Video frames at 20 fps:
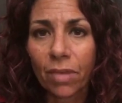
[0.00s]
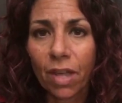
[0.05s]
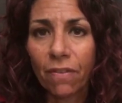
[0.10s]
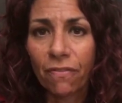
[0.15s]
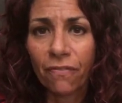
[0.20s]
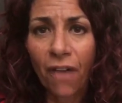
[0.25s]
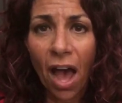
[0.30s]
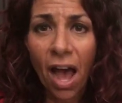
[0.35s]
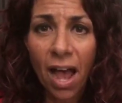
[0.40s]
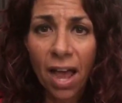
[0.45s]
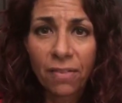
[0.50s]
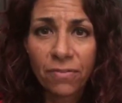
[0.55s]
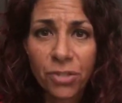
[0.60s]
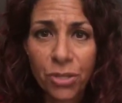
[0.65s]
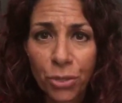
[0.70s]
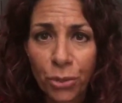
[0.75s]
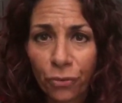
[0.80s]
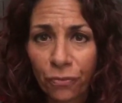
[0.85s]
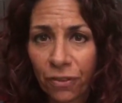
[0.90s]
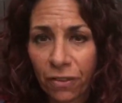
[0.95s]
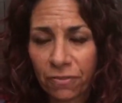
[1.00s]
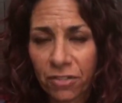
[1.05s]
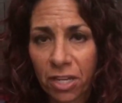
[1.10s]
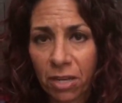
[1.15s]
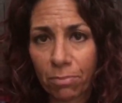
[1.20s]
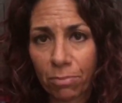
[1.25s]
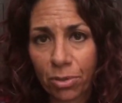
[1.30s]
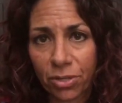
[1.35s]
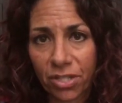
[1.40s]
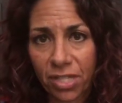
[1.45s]
5 to
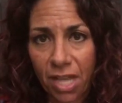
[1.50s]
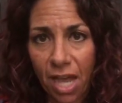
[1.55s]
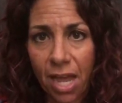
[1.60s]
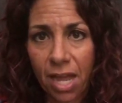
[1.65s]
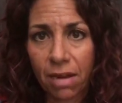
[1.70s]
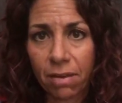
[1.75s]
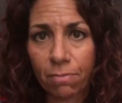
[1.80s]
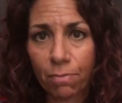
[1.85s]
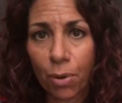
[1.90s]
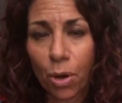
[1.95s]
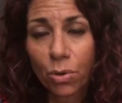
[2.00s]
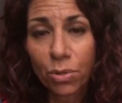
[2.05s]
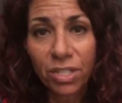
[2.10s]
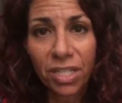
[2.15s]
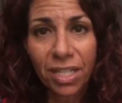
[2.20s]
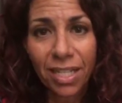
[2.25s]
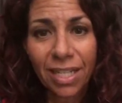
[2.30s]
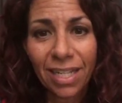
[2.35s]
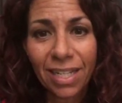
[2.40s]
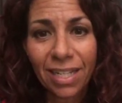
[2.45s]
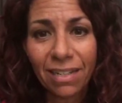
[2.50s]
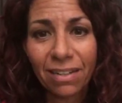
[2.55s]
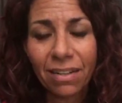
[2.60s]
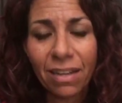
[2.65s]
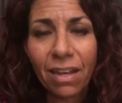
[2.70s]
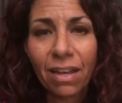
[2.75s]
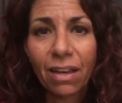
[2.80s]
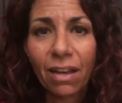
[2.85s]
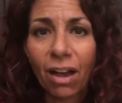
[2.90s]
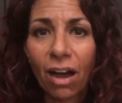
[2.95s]
15% protein
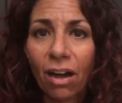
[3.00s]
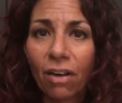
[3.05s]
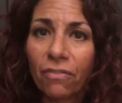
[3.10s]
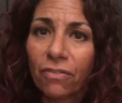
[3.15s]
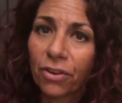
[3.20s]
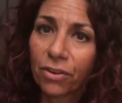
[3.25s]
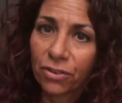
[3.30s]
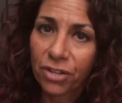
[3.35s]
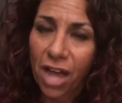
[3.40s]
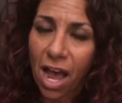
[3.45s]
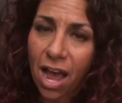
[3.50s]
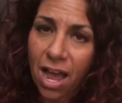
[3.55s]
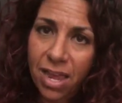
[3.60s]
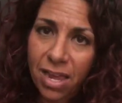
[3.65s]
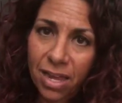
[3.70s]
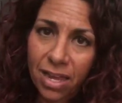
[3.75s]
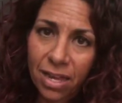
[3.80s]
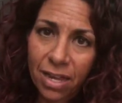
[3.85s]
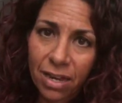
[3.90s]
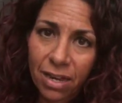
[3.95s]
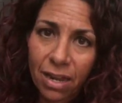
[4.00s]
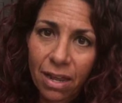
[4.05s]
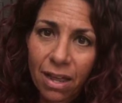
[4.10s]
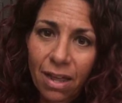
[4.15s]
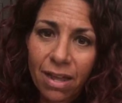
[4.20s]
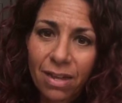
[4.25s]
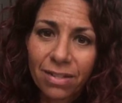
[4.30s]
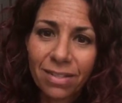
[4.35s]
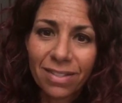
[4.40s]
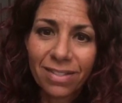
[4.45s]
of your diet.
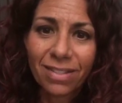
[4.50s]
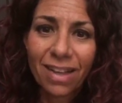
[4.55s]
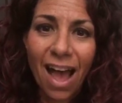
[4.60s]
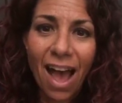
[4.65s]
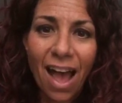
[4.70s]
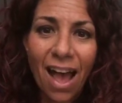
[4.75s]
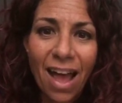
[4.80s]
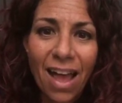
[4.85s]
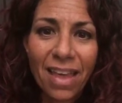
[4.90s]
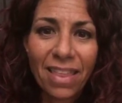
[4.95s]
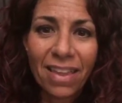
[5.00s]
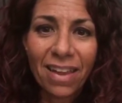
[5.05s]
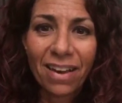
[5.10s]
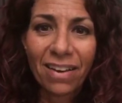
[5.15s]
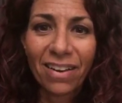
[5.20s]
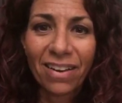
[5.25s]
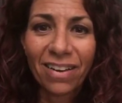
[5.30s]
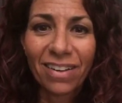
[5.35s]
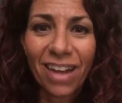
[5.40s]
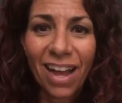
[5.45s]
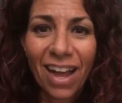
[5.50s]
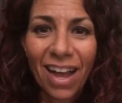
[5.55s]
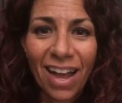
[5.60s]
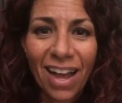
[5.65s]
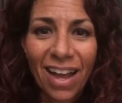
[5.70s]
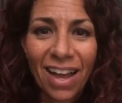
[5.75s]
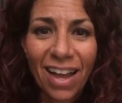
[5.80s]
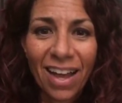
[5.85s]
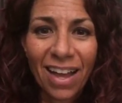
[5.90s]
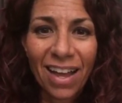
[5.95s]
Hi there.
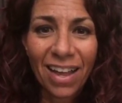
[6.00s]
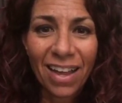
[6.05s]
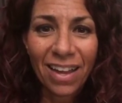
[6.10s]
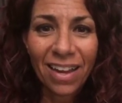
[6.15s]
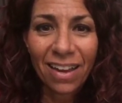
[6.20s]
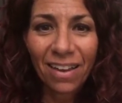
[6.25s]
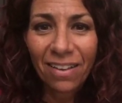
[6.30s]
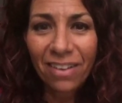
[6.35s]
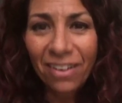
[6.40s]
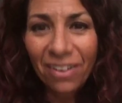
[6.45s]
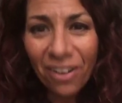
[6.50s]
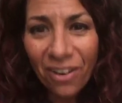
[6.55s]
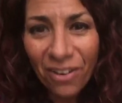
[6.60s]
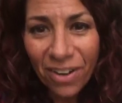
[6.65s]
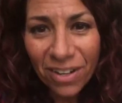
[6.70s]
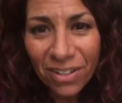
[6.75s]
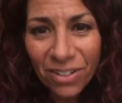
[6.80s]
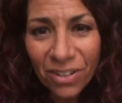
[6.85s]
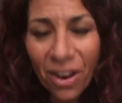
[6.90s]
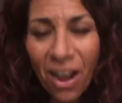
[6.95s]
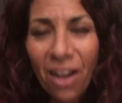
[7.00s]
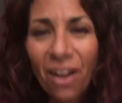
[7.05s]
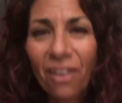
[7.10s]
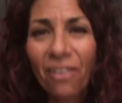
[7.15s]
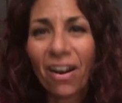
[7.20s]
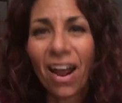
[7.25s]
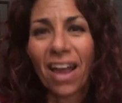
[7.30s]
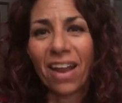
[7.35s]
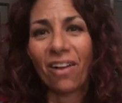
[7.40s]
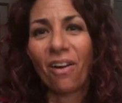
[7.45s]
Hi. You're going to gym? All
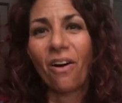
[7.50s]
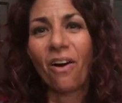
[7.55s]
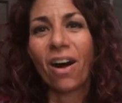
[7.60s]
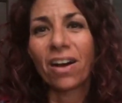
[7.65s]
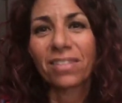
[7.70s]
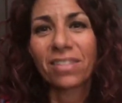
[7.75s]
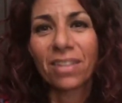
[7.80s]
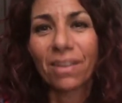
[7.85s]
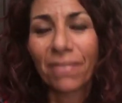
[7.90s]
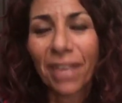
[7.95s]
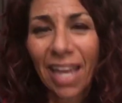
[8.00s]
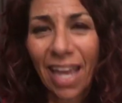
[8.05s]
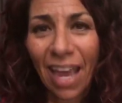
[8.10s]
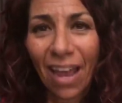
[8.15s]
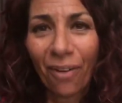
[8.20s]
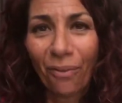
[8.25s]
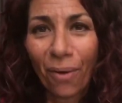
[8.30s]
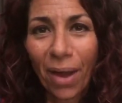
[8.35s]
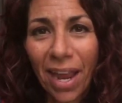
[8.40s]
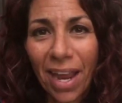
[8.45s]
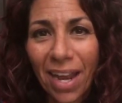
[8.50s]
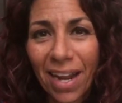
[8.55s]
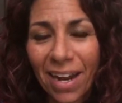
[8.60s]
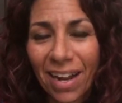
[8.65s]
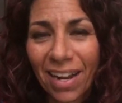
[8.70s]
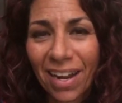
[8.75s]
right. Awesome. I can't wait.